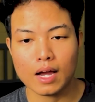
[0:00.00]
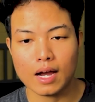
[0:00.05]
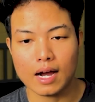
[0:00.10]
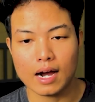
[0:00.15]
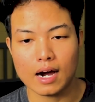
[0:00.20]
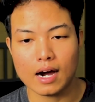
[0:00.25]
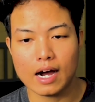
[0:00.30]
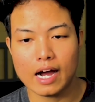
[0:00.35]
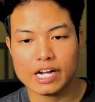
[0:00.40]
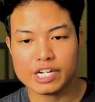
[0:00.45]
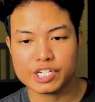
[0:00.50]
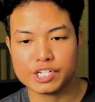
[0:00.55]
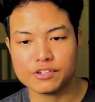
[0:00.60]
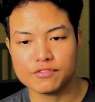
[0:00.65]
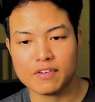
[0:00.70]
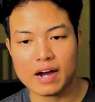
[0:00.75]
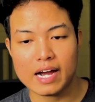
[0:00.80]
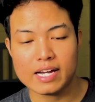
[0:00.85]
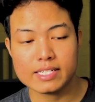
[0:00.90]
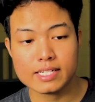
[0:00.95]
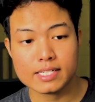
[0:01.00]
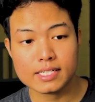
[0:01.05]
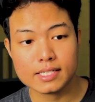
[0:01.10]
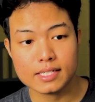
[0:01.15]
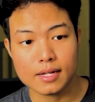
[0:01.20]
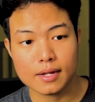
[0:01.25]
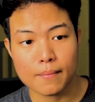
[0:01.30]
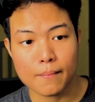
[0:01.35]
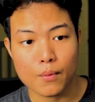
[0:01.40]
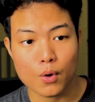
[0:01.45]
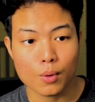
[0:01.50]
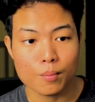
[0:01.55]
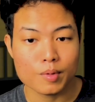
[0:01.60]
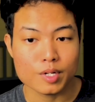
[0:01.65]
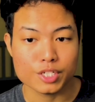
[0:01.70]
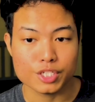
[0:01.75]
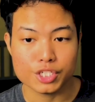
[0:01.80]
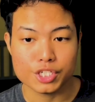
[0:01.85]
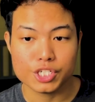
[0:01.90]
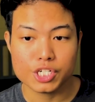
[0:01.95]
edge devices, prompt
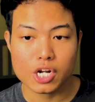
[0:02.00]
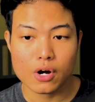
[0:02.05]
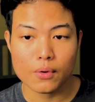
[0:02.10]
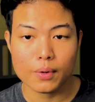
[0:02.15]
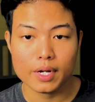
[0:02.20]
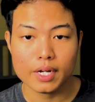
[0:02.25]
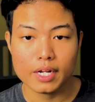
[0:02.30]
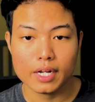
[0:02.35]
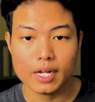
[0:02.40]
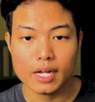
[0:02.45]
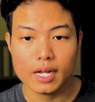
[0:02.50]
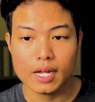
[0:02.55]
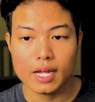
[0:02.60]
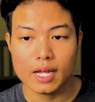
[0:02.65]
engineering,